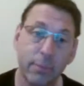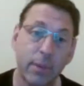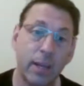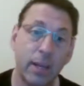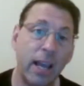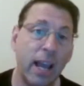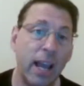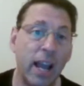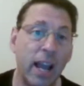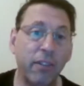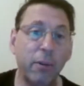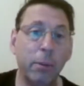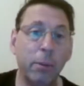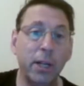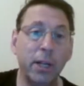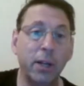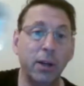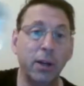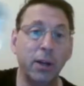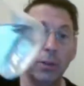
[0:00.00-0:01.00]
everybody
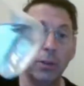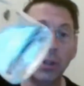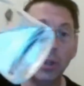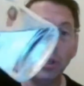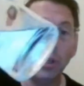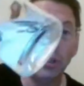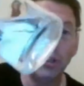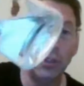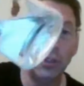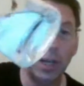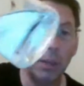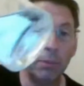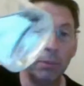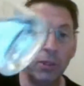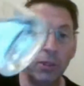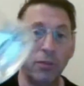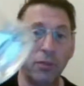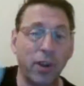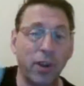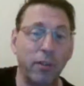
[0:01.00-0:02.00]
knows James's
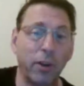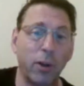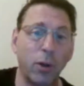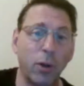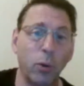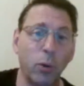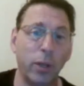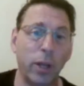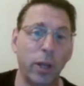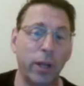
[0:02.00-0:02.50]
favorite Kool-Aid.